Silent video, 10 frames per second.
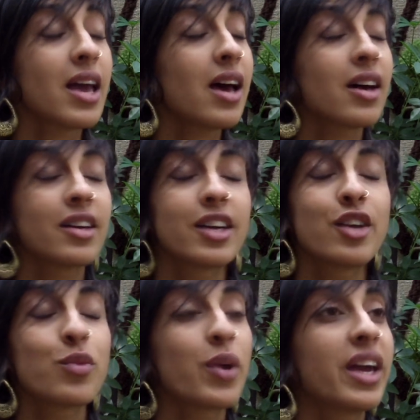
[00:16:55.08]
Yeah,
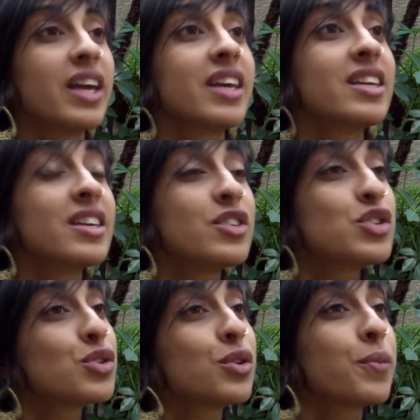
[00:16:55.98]
in a way it
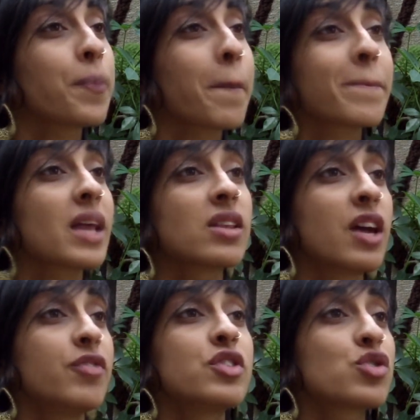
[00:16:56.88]
is true.
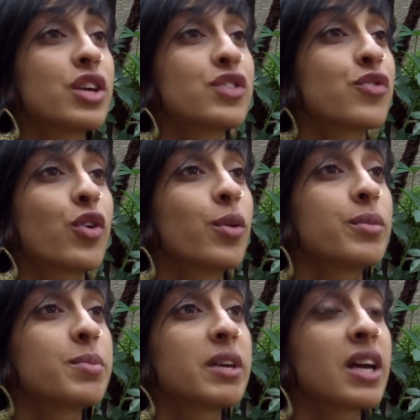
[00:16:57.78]
Life is
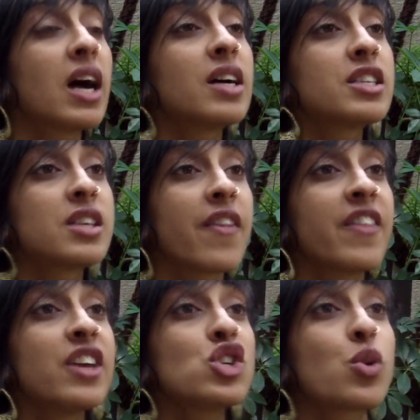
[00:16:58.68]
transformed because
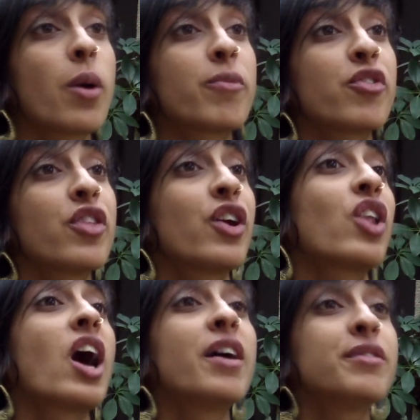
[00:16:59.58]
they show up for
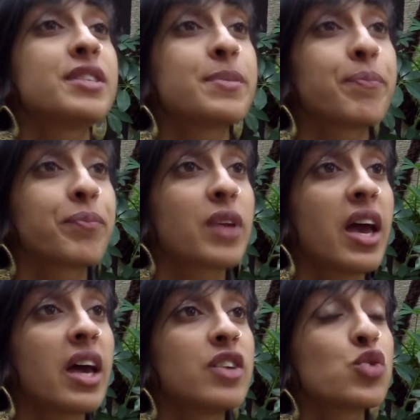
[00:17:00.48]
their lives,
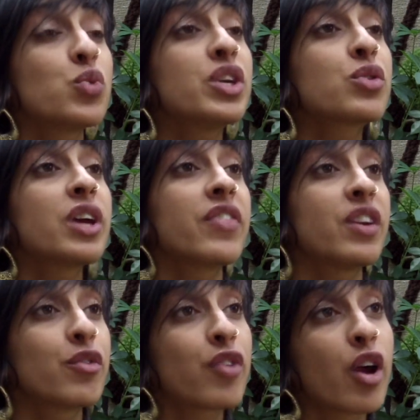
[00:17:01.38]
and we
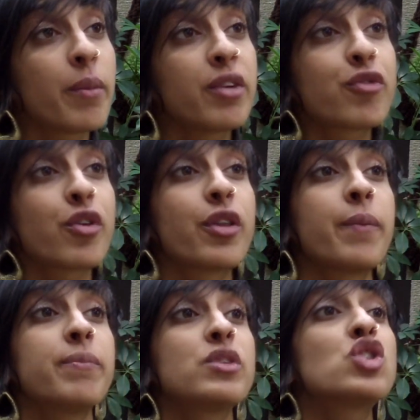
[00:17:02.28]
create the environment for
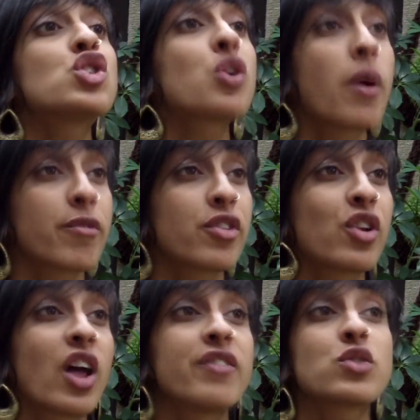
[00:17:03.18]
them to show up for
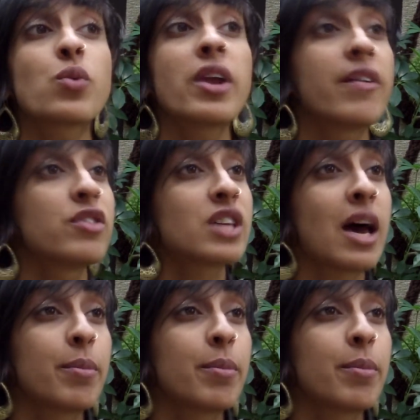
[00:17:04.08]
their lives, whatever's